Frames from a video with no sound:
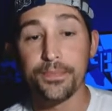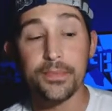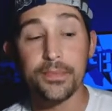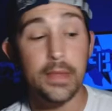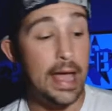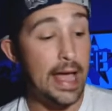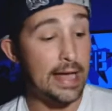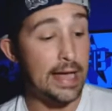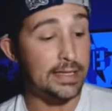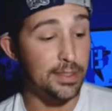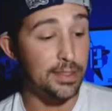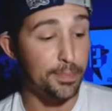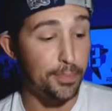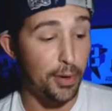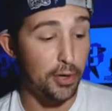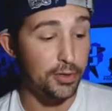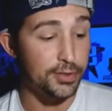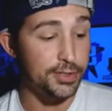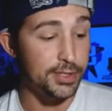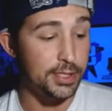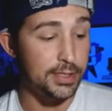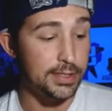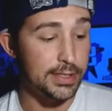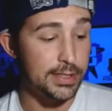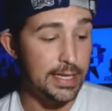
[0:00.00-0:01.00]
as opposed
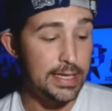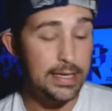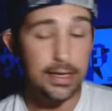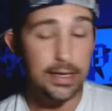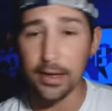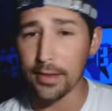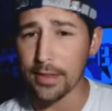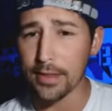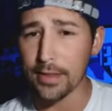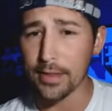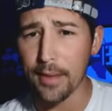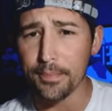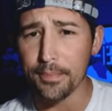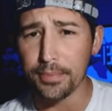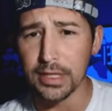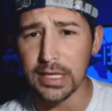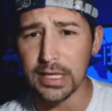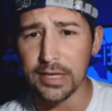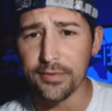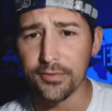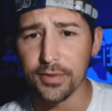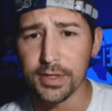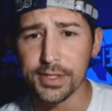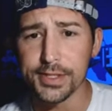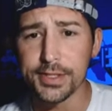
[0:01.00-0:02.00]
to Zeke, that I
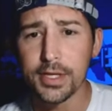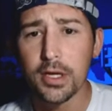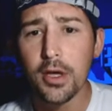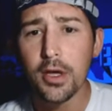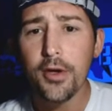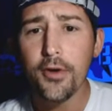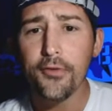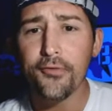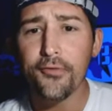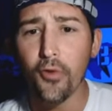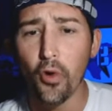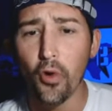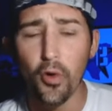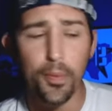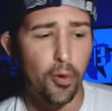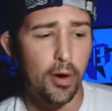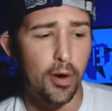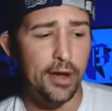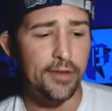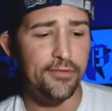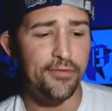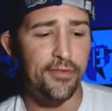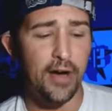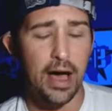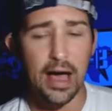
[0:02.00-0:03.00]
believe was
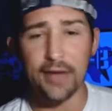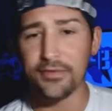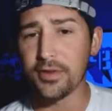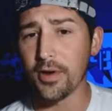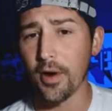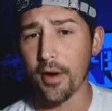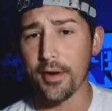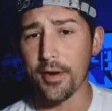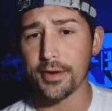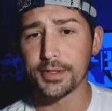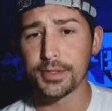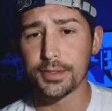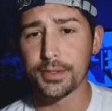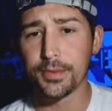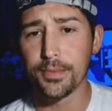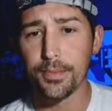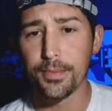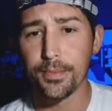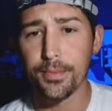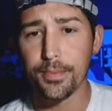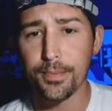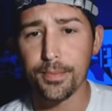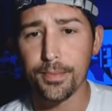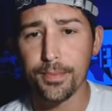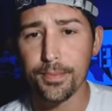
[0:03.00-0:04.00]
4.5 yards
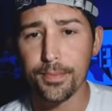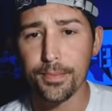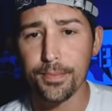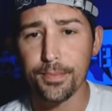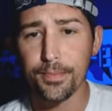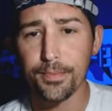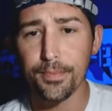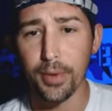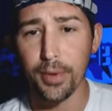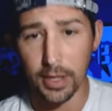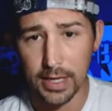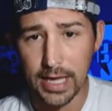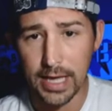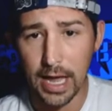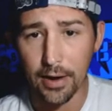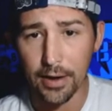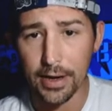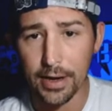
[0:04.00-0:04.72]
per carry.